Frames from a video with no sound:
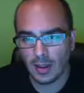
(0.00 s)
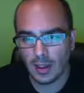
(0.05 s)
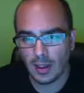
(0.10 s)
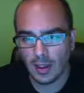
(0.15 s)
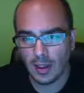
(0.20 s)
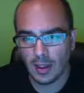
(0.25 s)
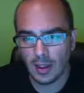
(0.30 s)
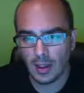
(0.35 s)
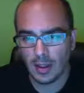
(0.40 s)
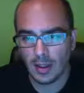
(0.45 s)

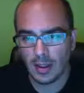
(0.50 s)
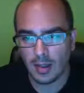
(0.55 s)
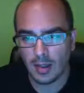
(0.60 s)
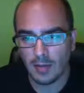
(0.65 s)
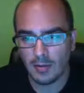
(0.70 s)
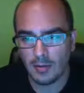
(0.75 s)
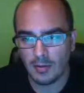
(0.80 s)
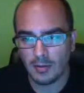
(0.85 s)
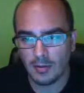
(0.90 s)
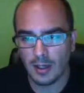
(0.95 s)
a
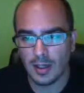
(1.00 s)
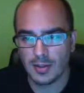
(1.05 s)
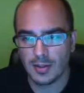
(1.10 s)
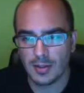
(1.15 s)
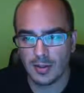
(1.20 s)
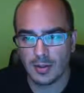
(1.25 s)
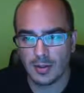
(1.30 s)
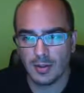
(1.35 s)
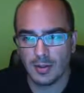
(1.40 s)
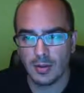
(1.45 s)

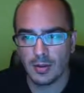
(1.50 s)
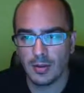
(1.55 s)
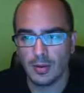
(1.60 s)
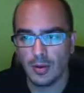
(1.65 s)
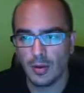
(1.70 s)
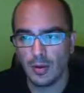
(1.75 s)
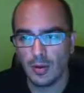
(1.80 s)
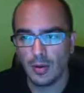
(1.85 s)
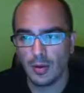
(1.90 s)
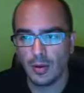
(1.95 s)
fashion
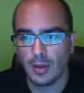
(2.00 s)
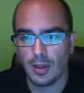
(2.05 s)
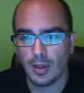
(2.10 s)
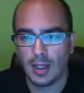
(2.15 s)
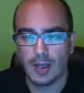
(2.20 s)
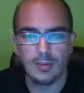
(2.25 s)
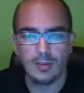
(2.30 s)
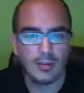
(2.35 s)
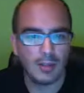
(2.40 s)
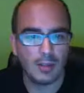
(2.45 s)
or
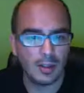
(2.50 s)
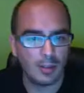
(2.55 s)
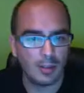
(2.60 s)
lifestyle